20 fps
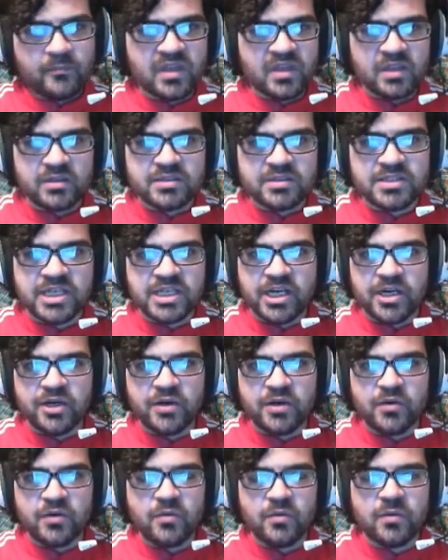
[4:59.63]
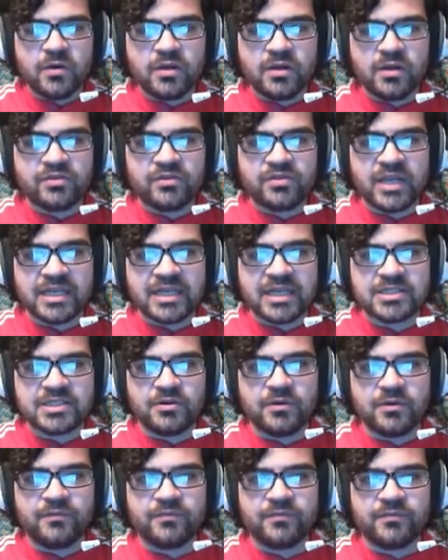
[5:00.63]
So that's all
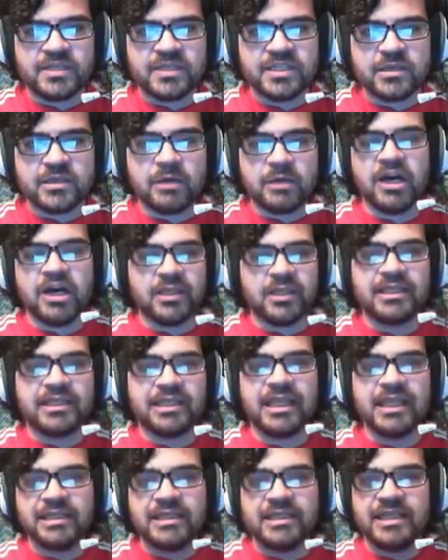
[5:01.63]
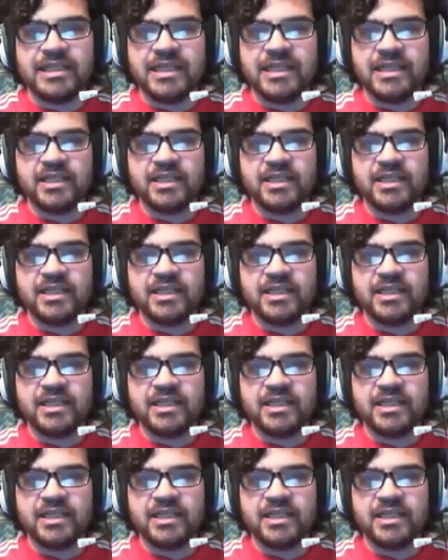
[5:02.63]
from well, and then the